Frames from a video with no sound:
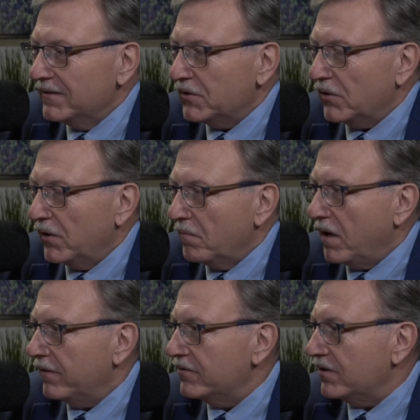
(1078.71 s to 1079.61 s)
So your
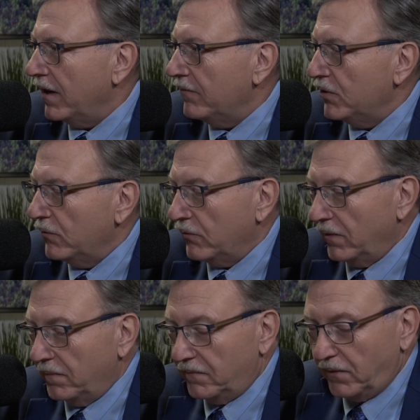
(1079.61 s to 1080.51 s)
mother saved you
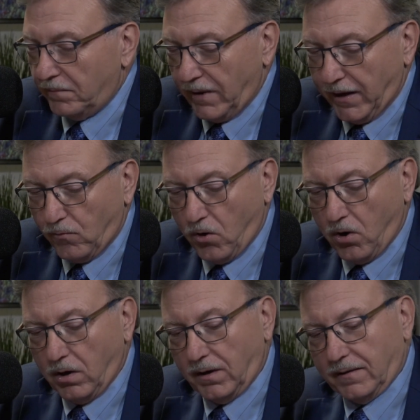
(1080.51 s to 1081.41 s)
from
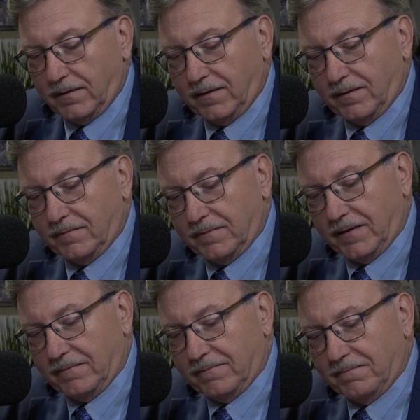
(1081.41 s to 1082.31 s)
AWOL
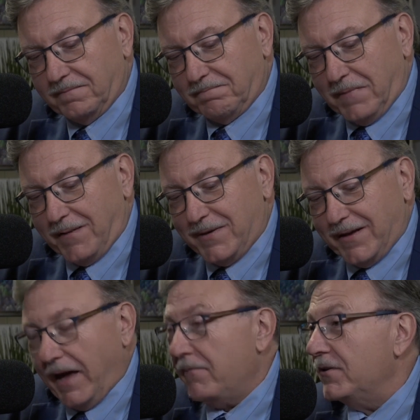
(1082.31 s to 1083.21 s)
and maybe
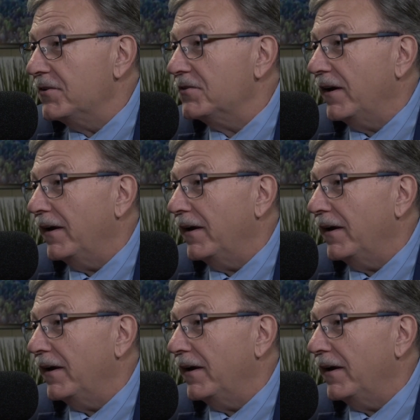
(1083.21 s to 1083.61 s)
having to stay